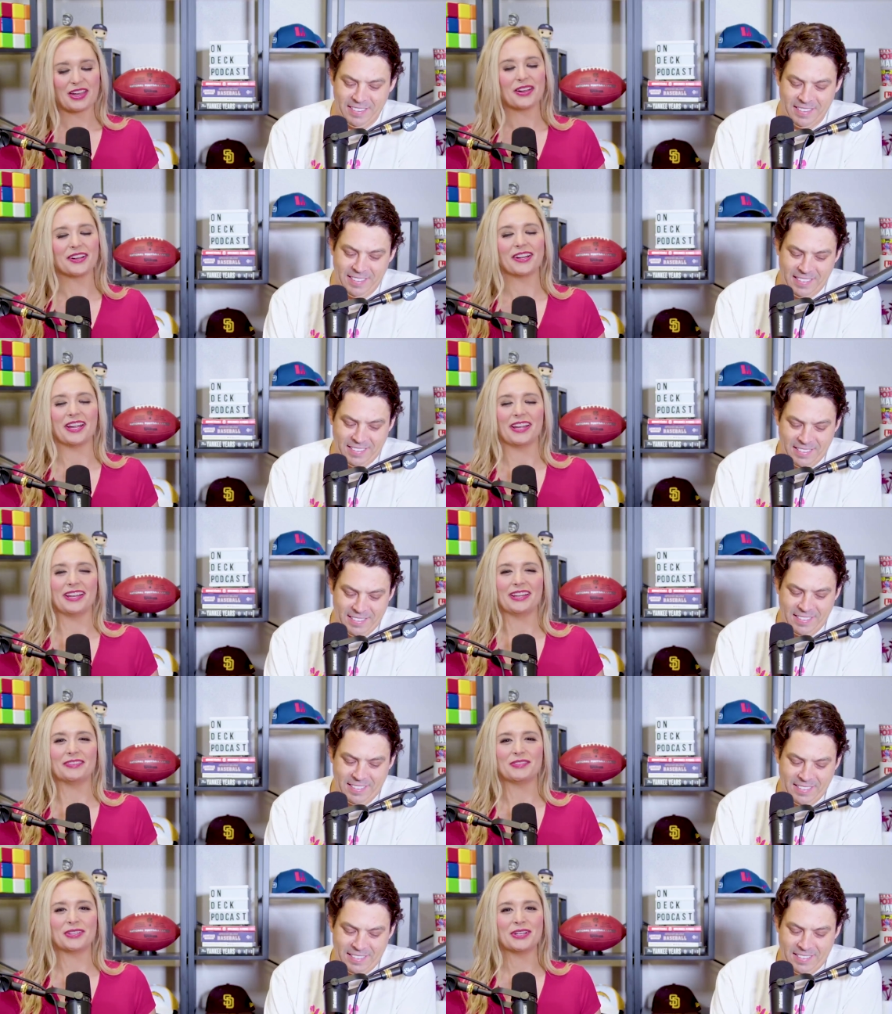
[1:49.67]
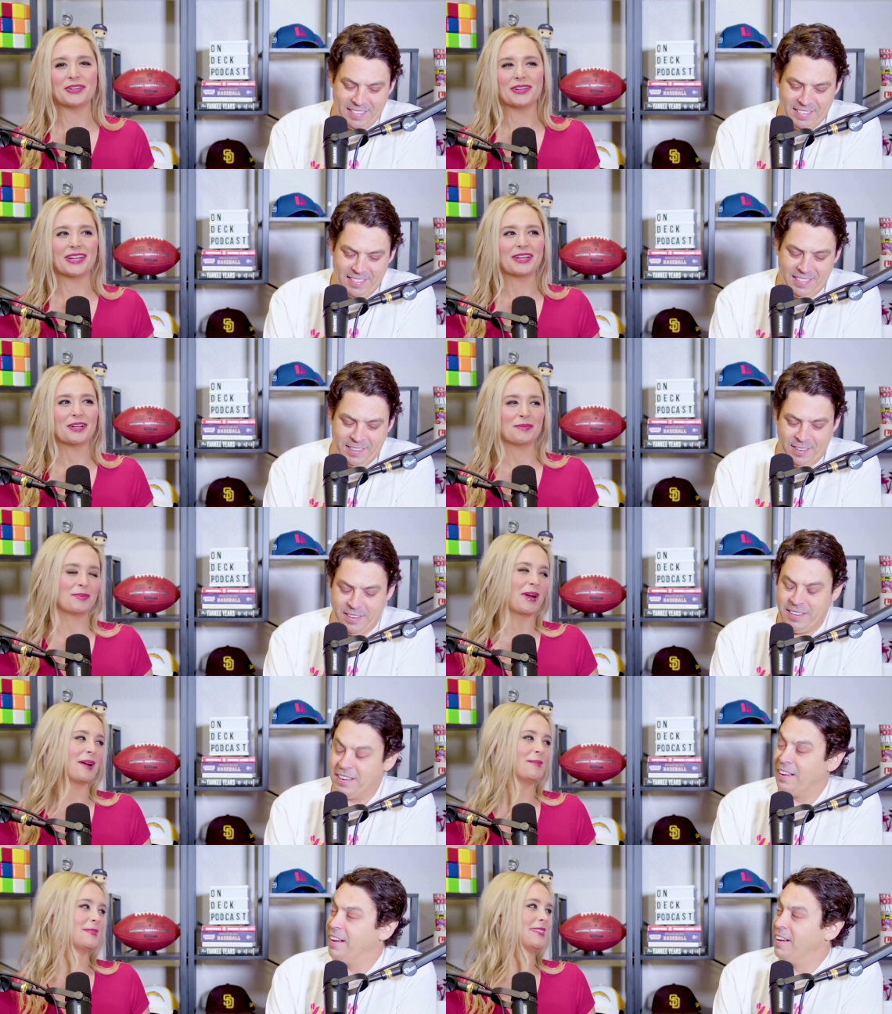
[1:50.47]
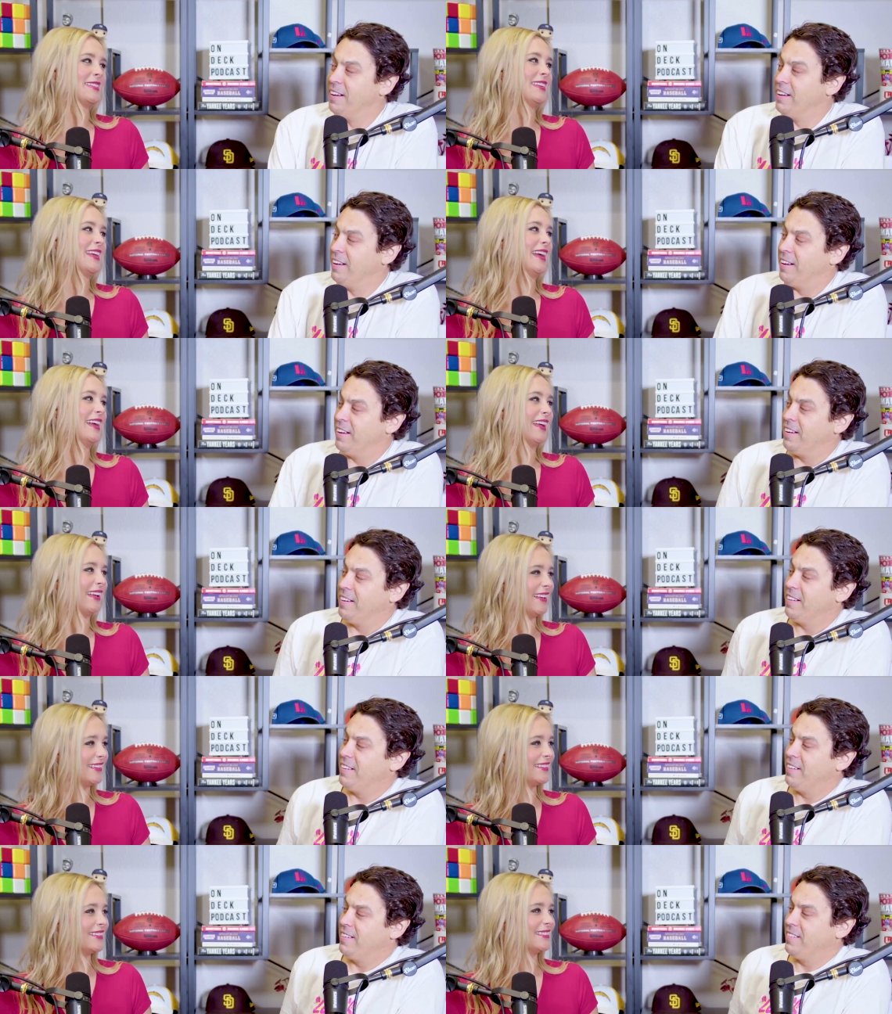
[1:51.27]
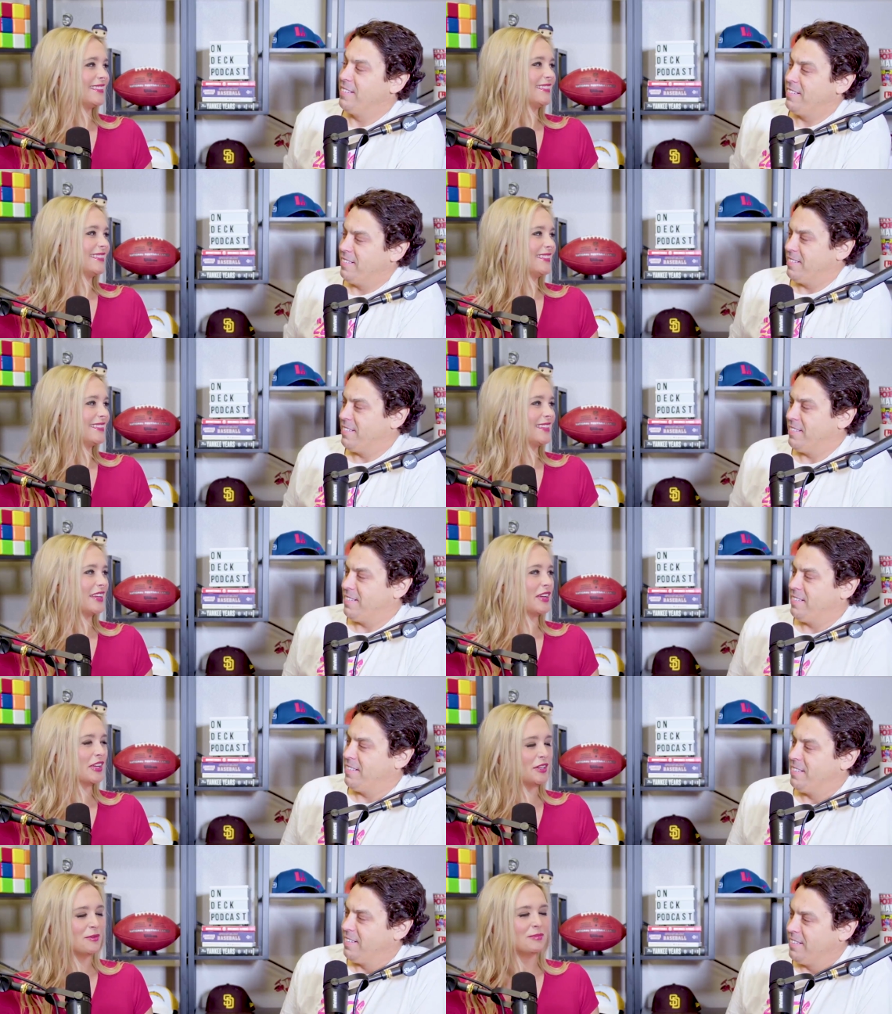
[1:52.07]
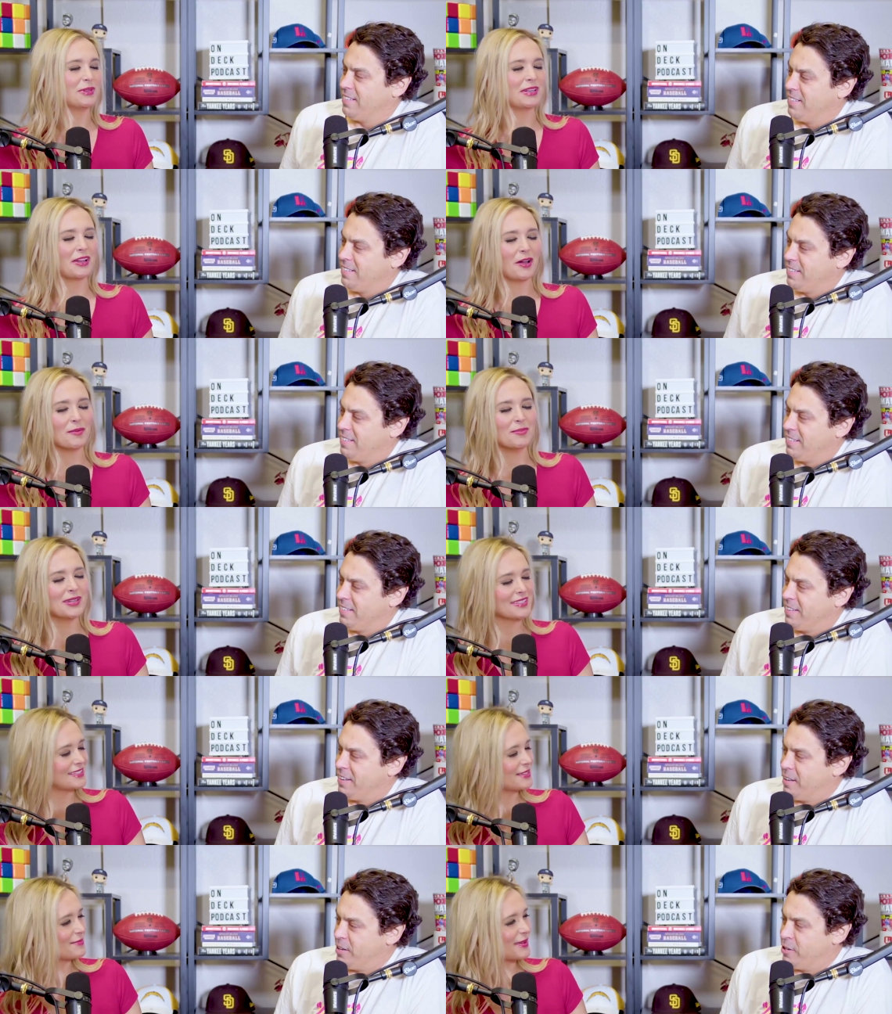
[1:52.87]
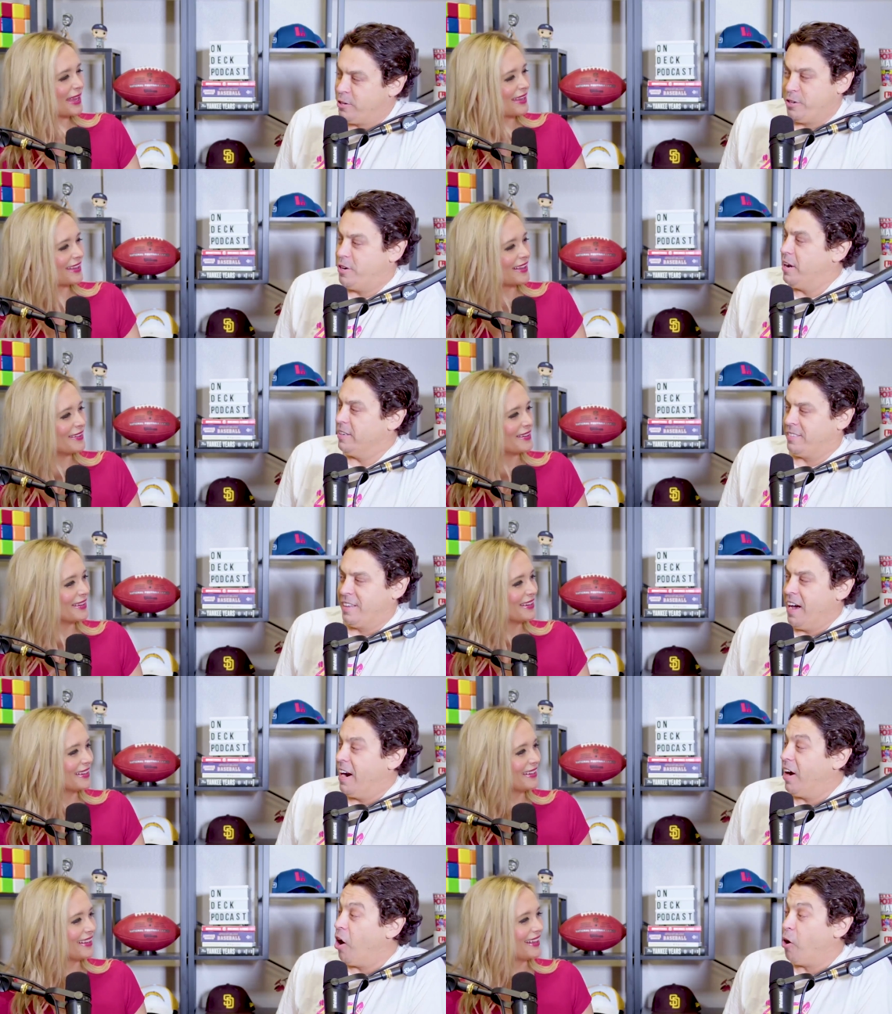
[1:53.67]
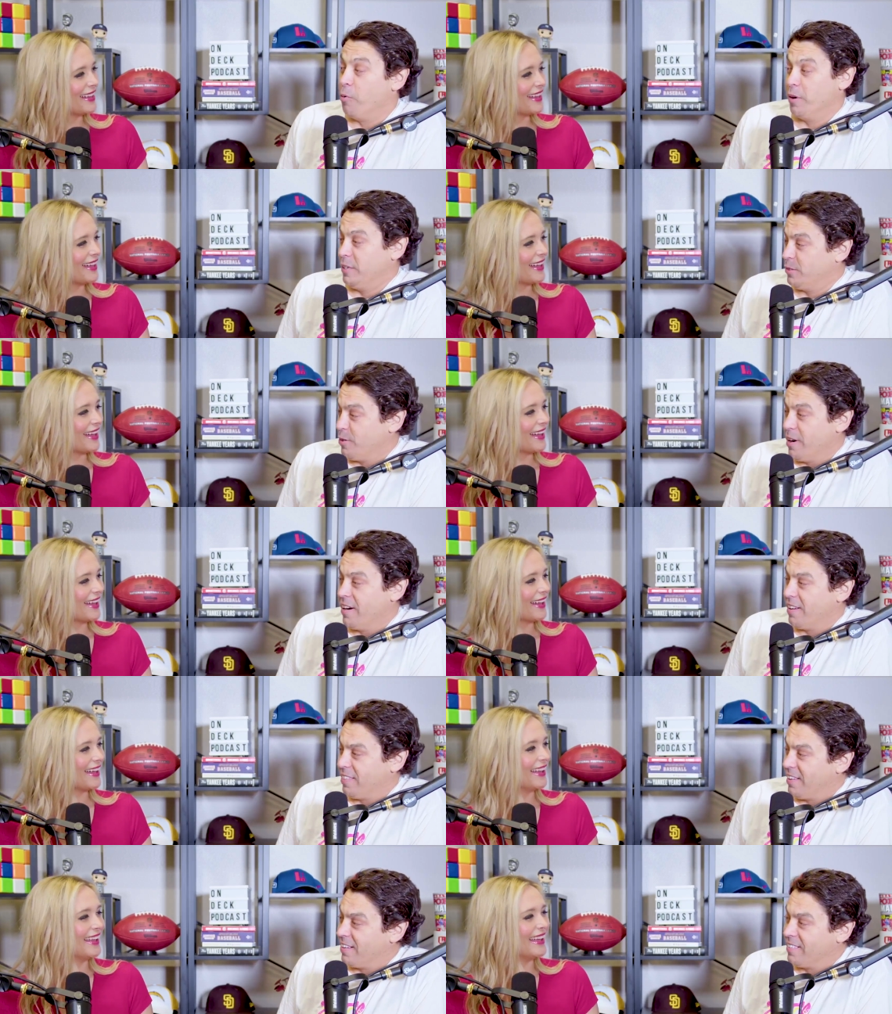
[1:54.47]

Speaker 1: All right, if we don't hit our props today, it'll bring. I'll bust it back. You just out.
Speaker 2: gotta always wear it then.